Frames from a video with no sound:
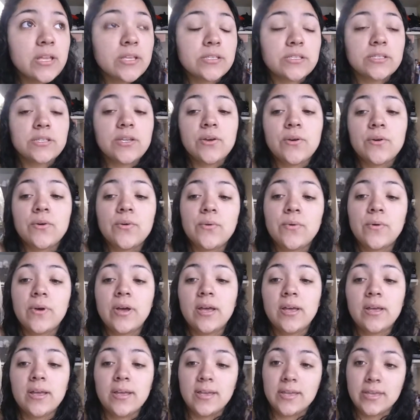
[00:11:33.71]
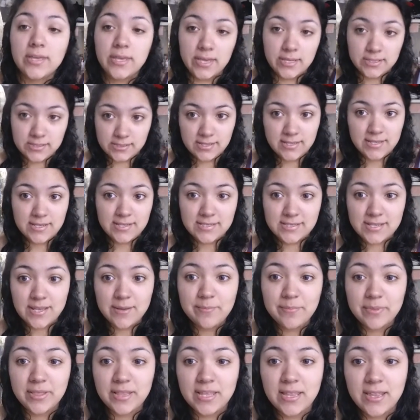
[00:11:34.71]
So yes, it is
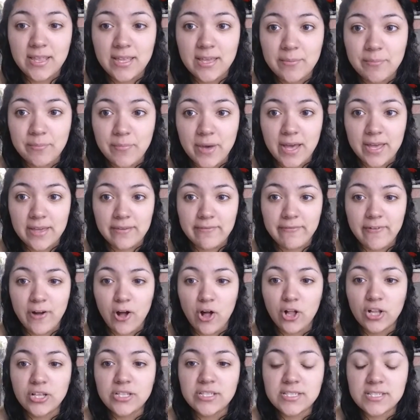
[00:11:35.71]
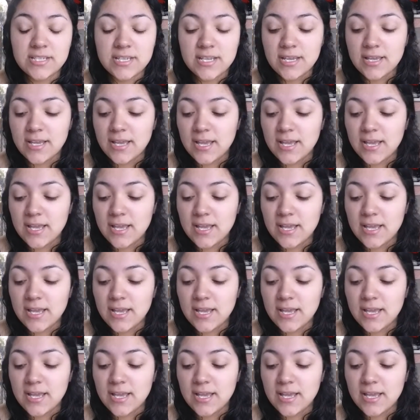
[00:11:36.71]
completely my fault.